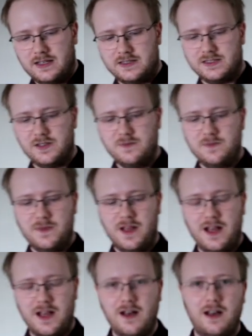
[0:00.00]
some
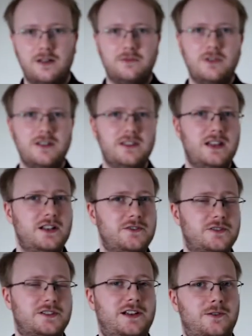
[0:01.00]
rather
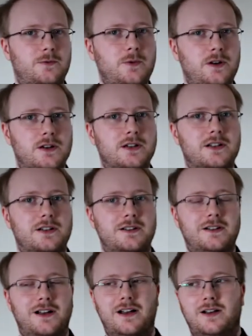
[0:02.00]
interesting work
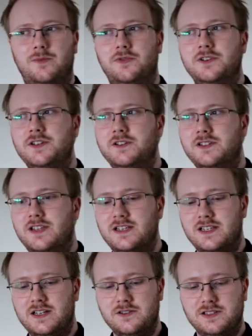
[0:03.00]
produced
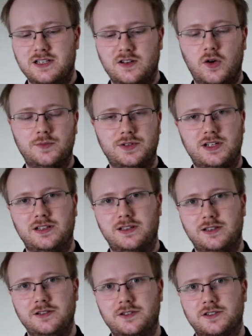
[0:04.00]
these interesting optical
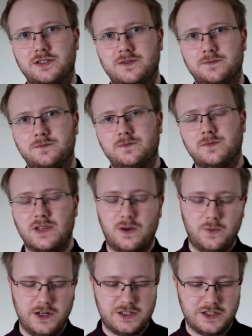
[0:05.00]
illusions,
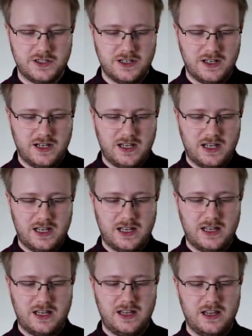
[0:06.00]
which,
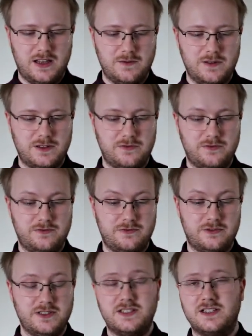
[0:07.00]

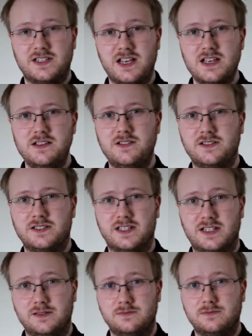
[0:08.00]
for instance, here you can
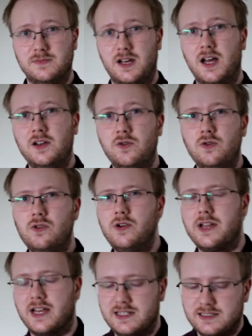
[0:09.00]
see an OR
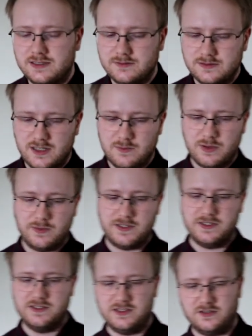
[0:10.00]
gate
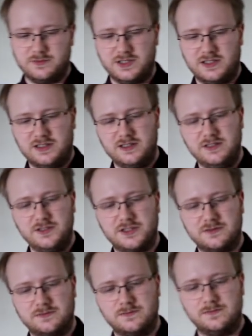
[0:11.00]
implemented as an optical
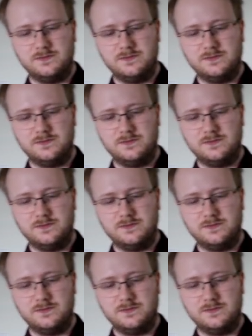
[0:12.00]
illusion.